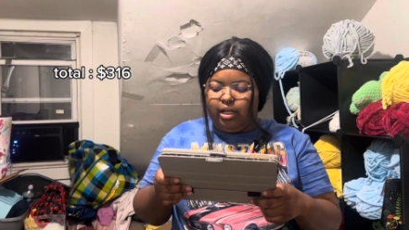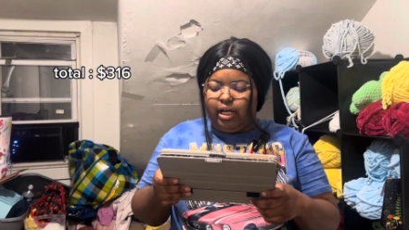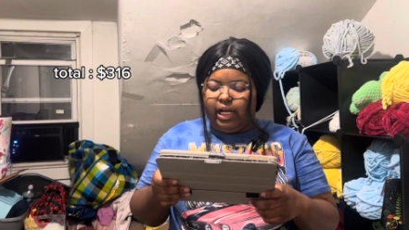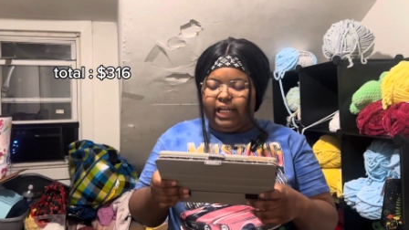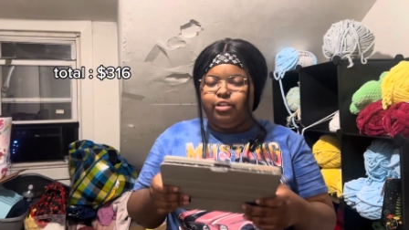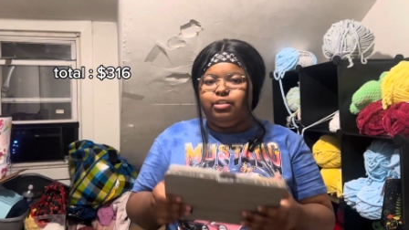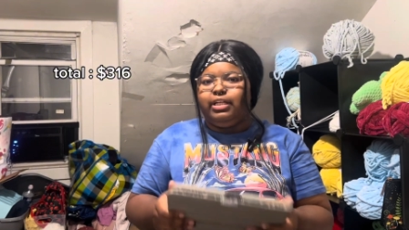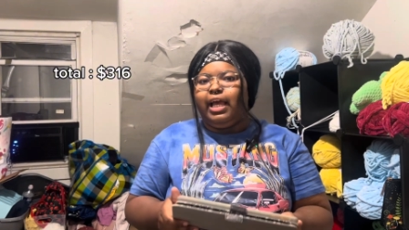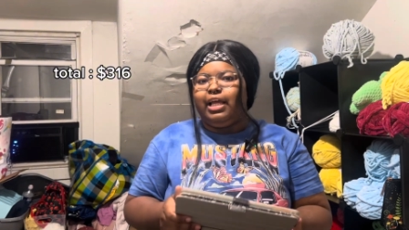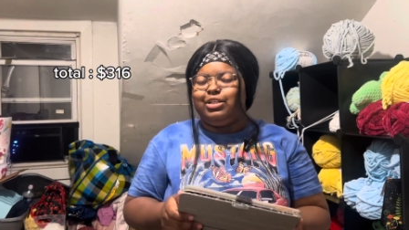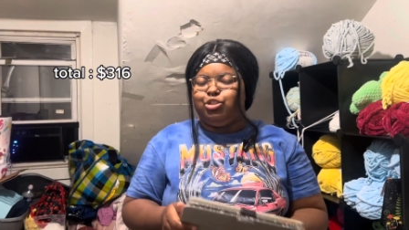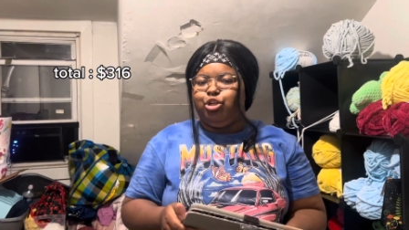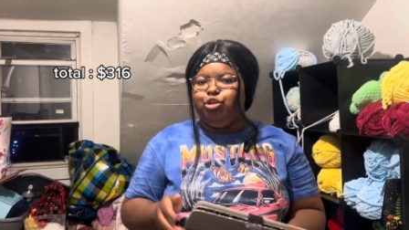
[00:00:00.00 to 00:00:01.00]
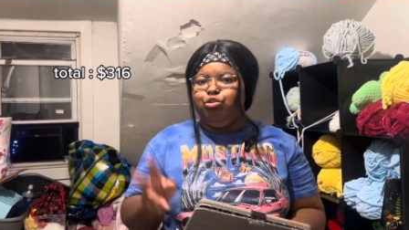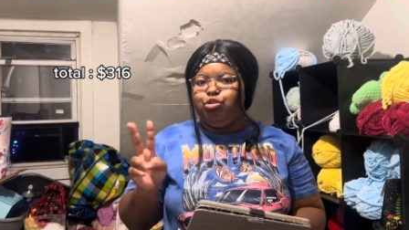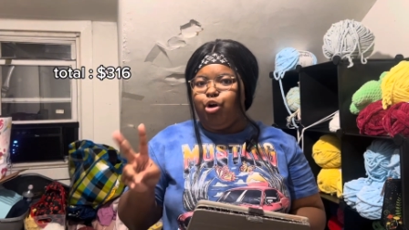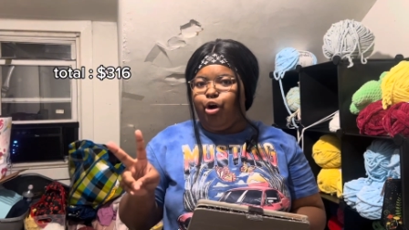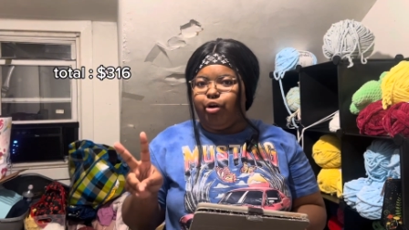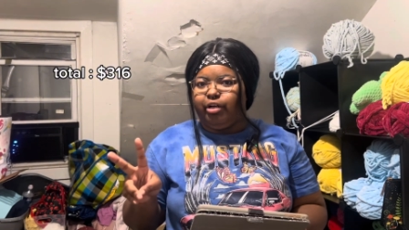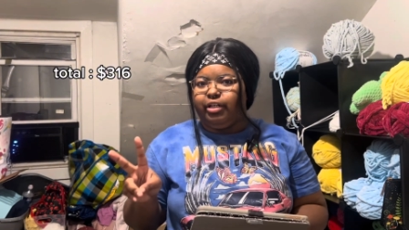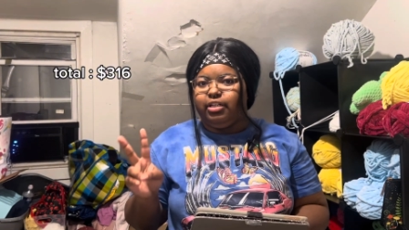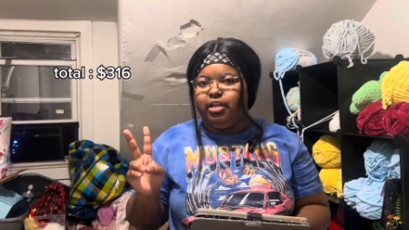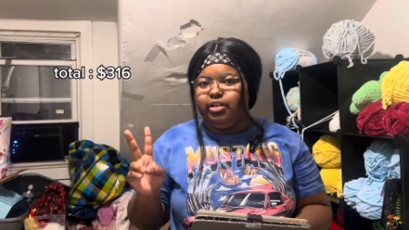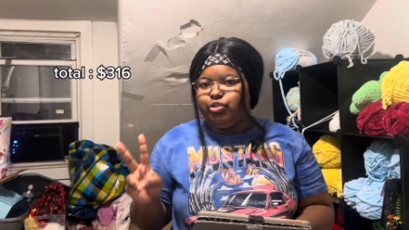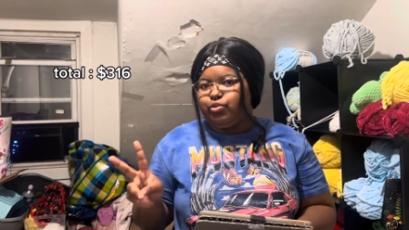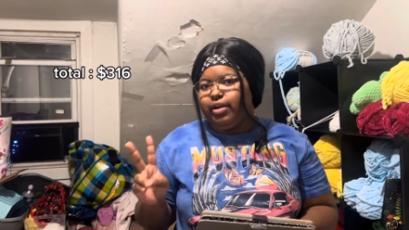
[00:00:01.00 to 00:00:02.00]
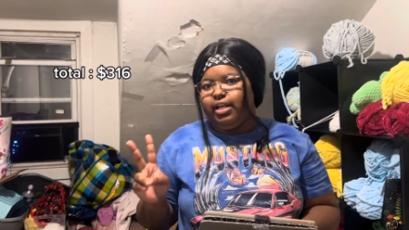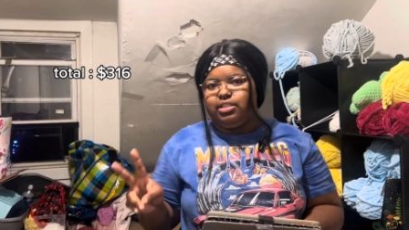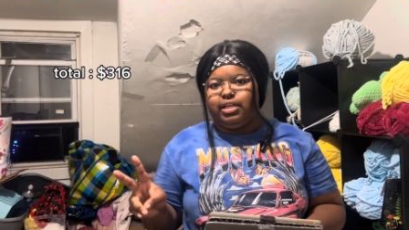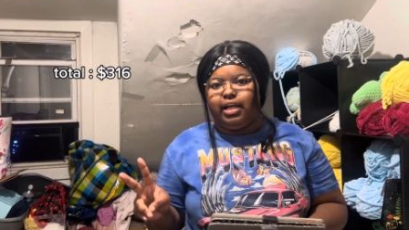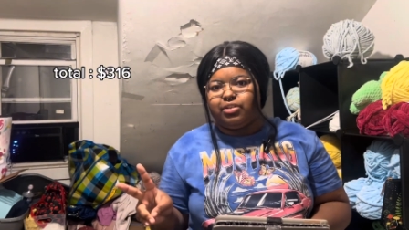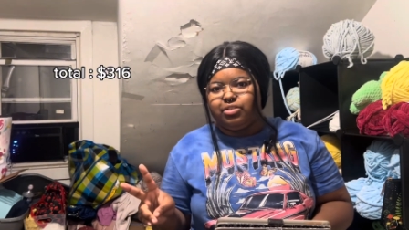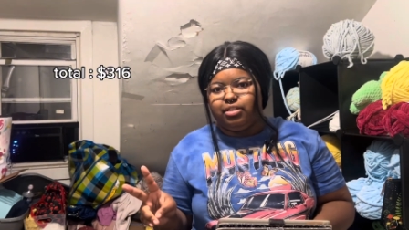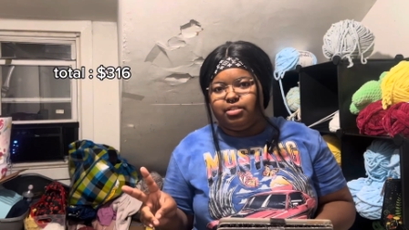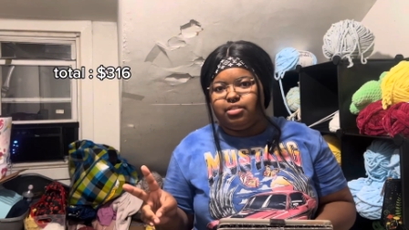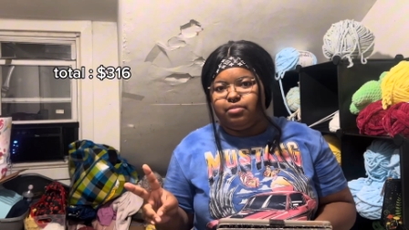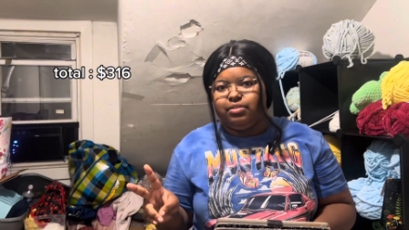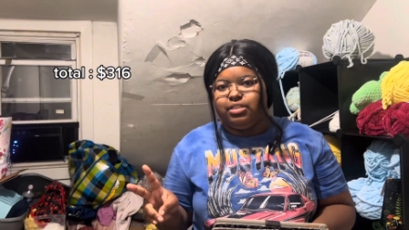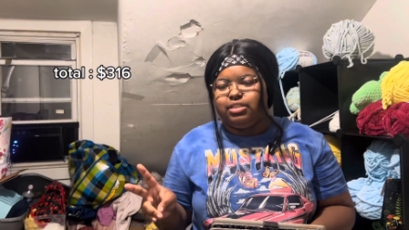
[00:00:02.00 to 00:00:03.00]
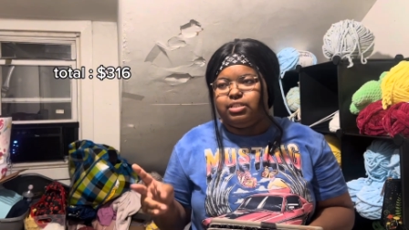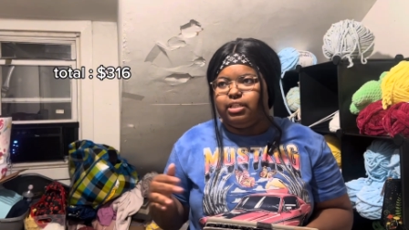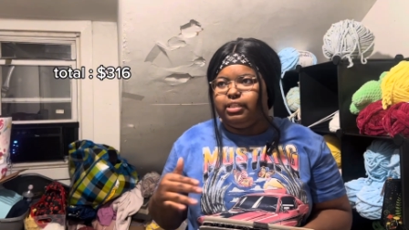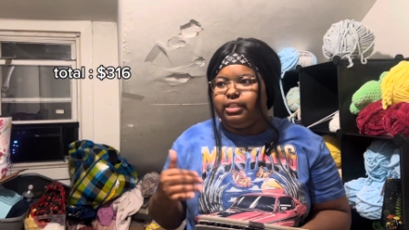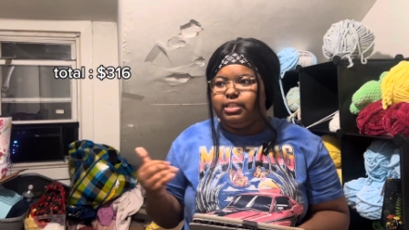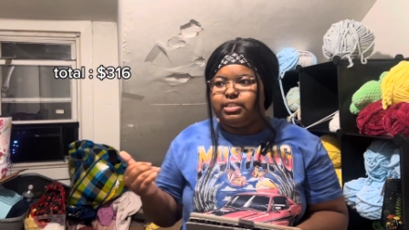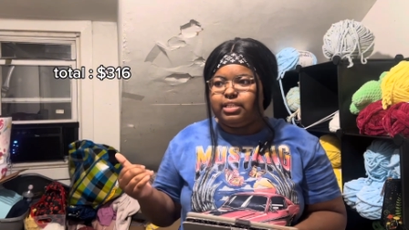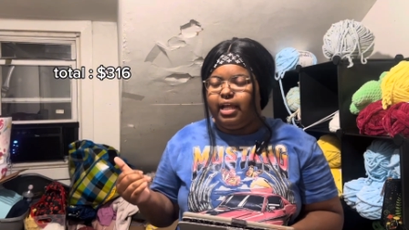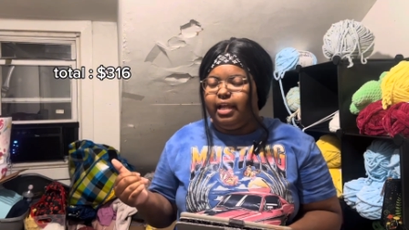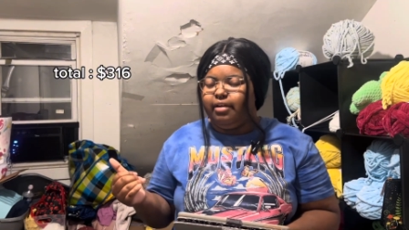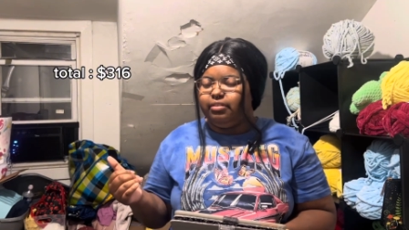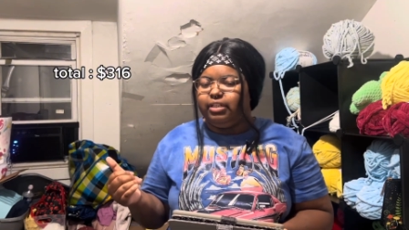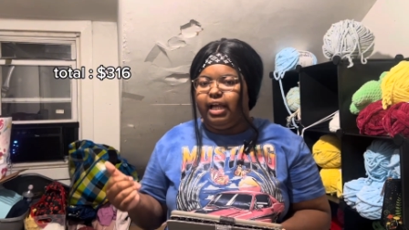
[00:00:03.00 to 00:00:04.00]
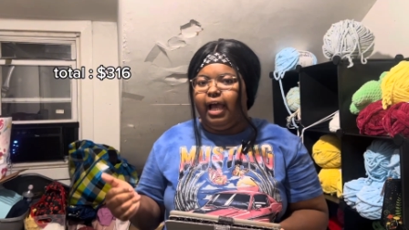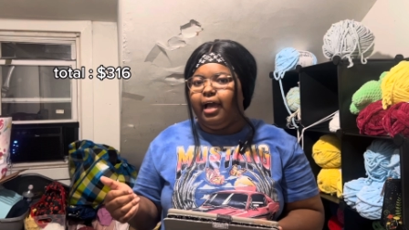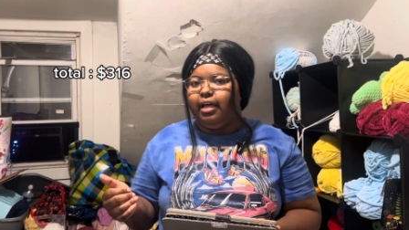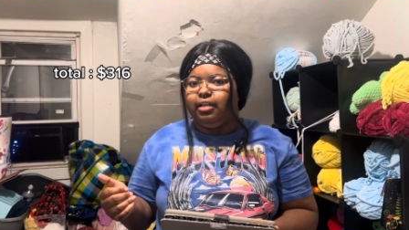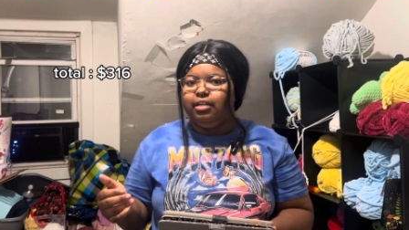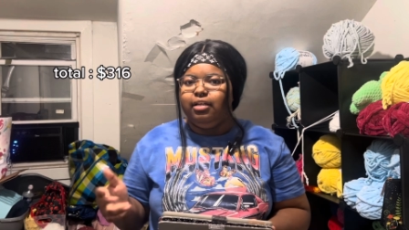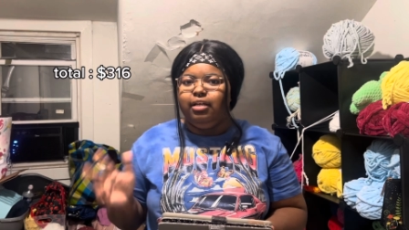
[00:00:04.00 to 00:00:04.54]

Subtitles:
only had 2 card transactions, which is the least I ever had.